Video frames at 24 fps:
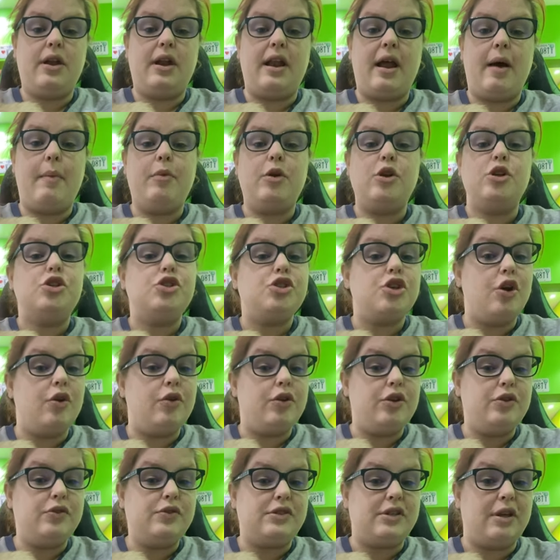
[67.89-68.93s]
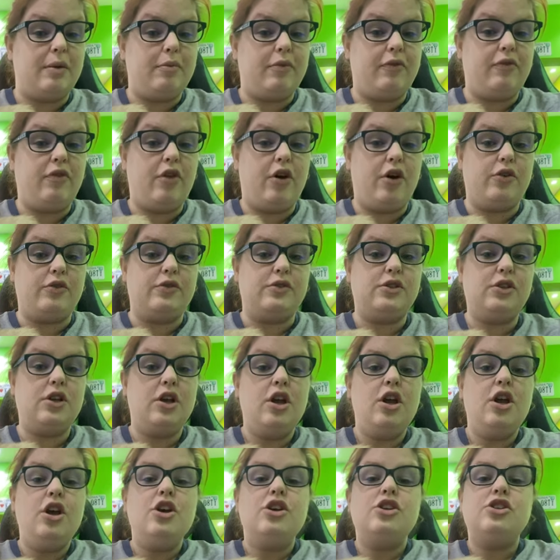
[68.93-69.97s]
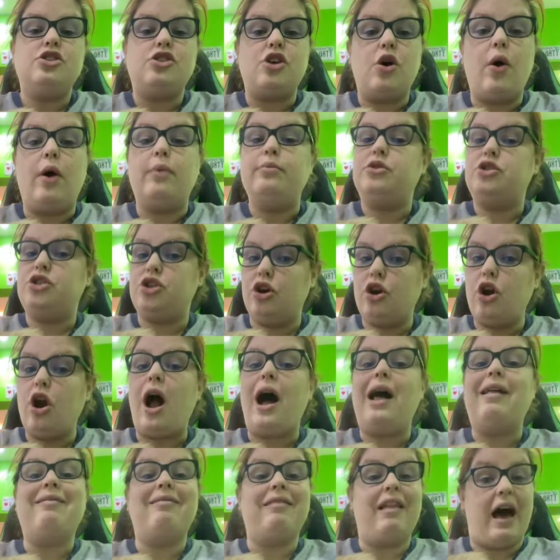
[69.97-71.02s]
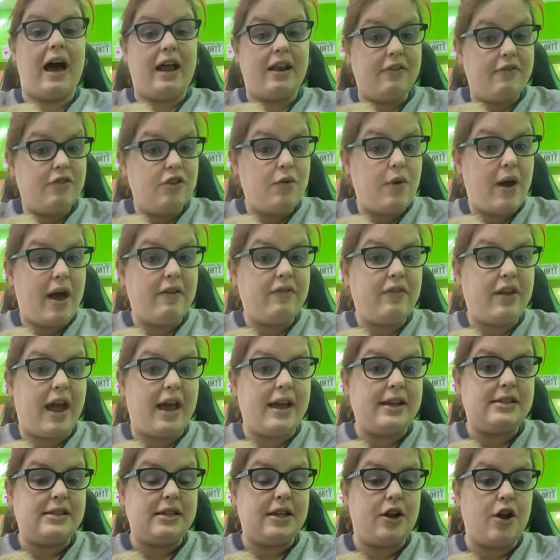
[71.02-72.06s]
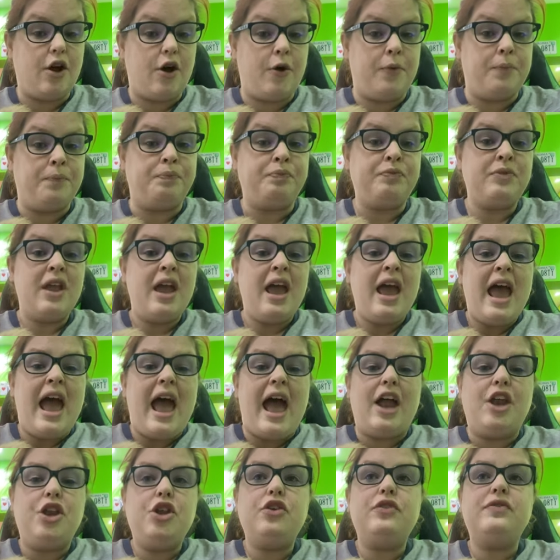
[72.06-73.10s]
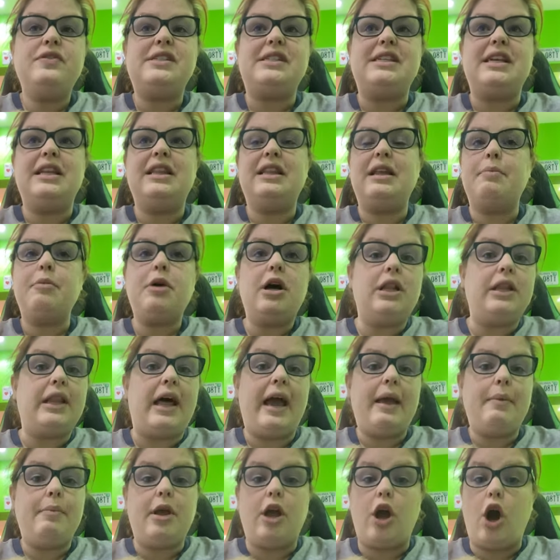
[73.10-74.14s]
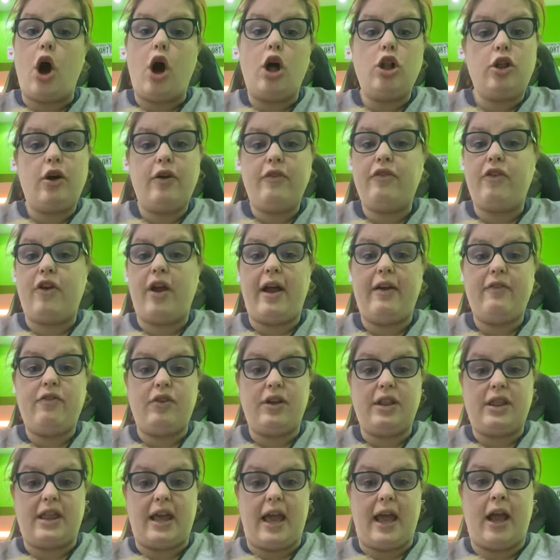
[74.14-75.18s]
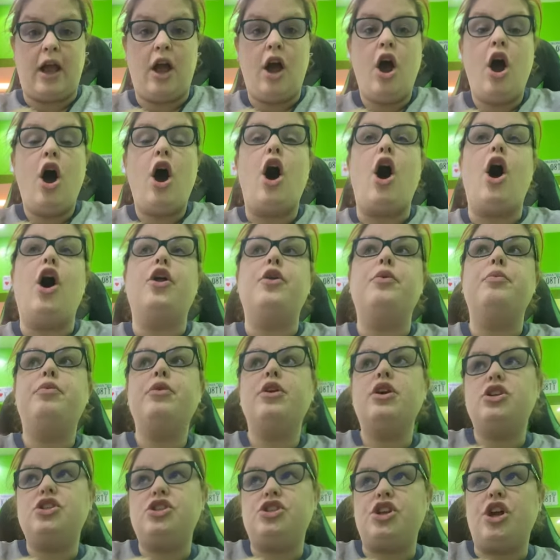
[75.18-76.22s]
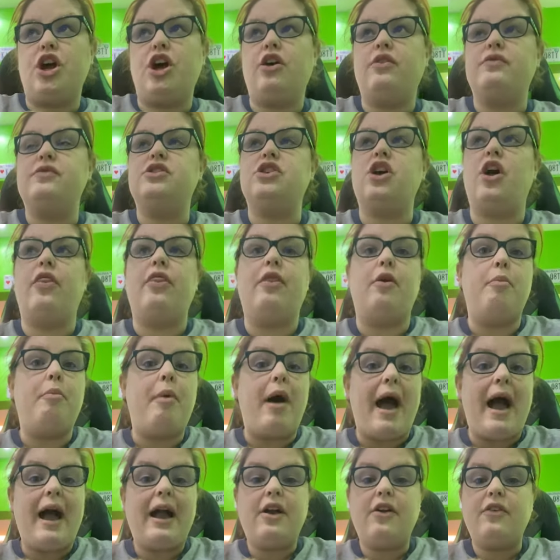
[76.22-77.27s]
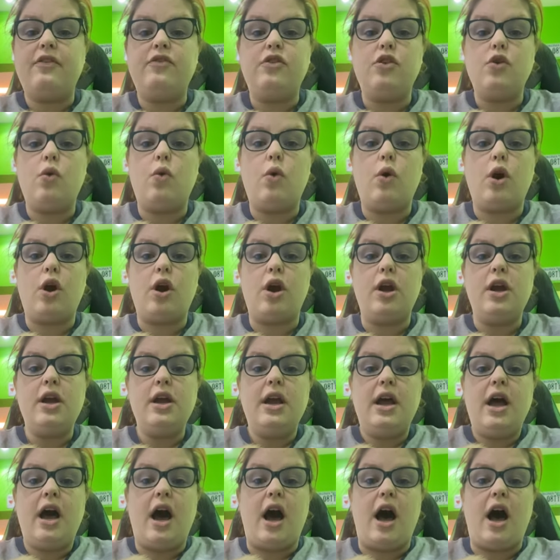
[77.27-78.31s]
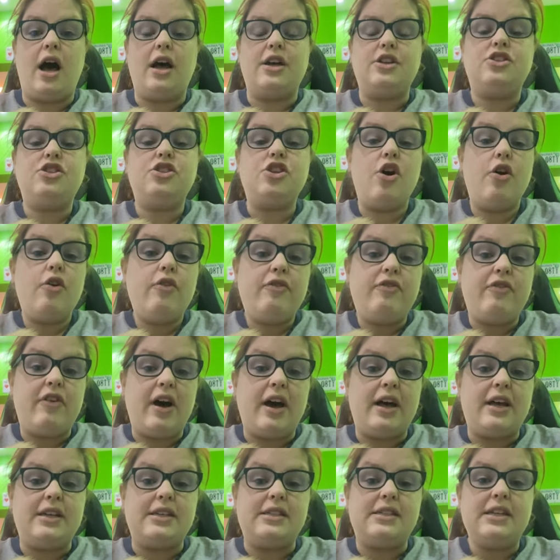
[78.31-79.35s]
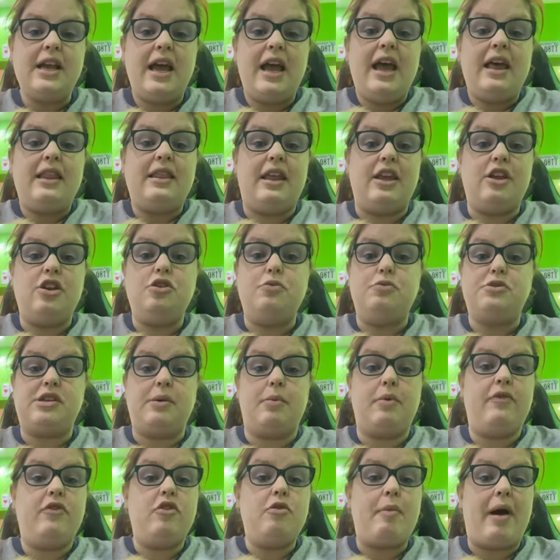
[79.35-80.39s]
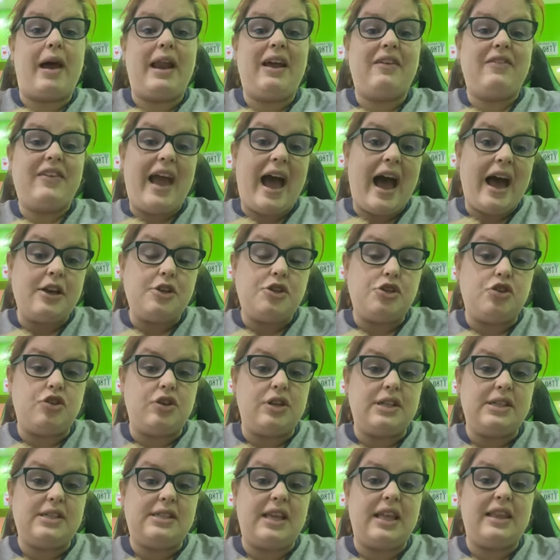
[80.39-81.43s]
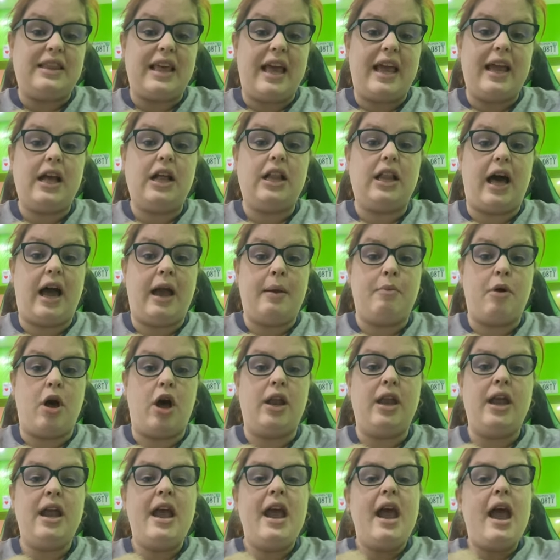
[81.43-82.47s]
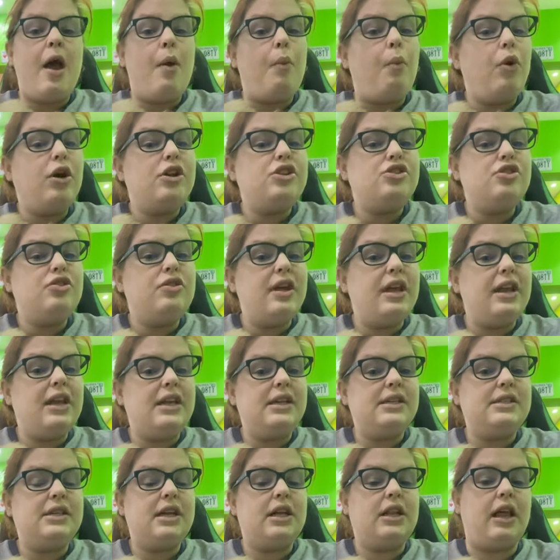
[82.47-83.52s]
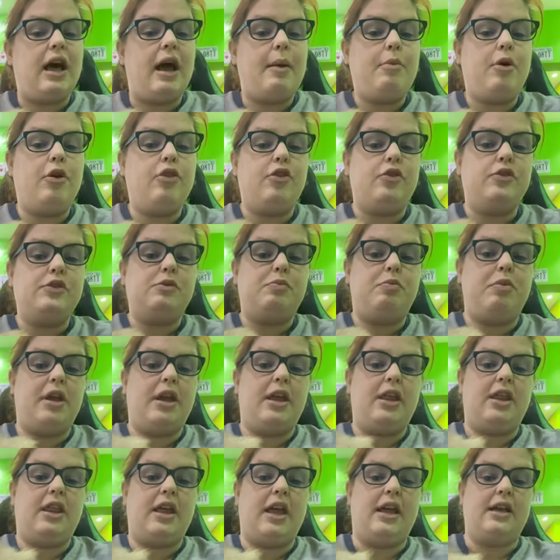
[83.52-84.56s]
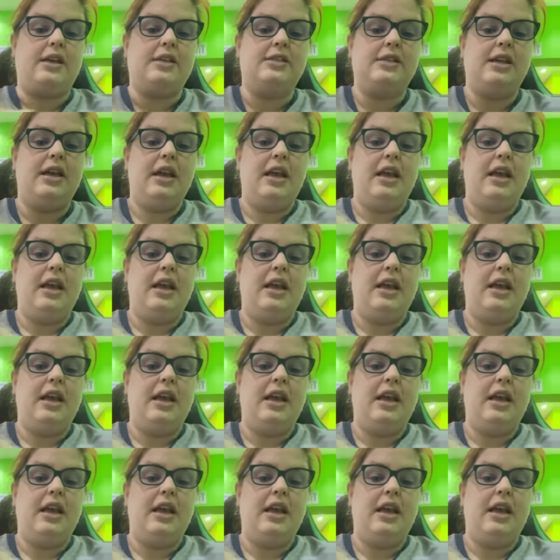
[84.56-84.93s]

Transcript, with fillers: And I'm going to show you some of those. So, I'm sure a lot of you have cats at home and you've seen them climbing all over everything on bookshelves, on the back of your uh, sofas. They, some of you might have cat trees that they climb on. And what do they need to climb on those big things?